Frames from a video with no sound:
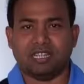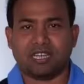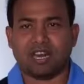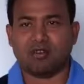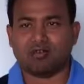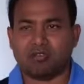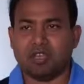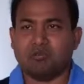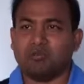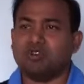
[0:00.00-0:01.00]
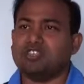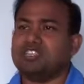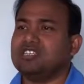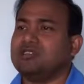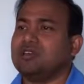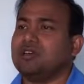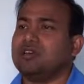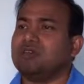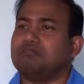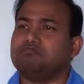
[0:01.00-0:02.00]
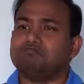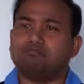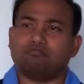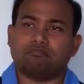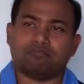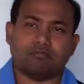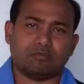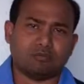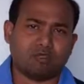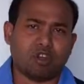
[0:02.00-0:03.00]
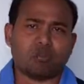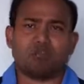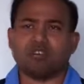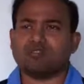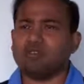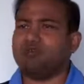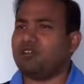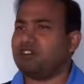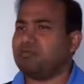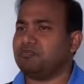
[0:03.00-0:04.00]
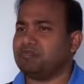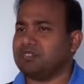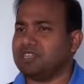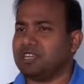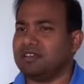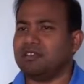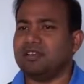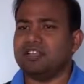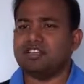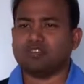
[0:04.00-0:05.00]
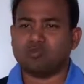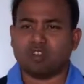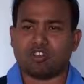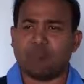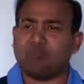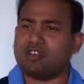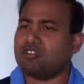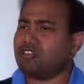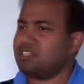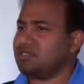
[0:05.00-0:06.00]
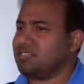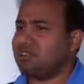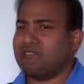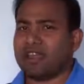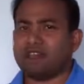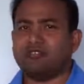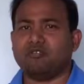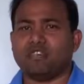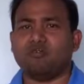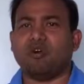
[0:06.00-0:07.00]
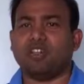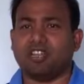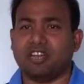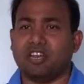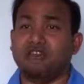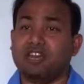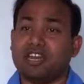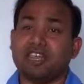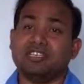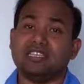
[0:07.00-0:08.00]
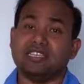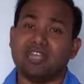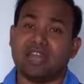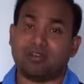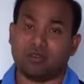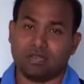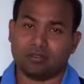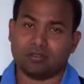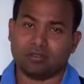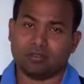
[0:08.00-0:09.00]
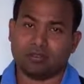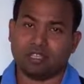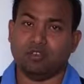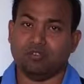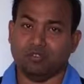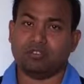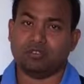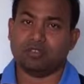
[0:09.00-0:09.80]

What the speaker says: the cloud, because it is not possible for a single small company or a single factory to keep all the data. If the data is in that way, huge,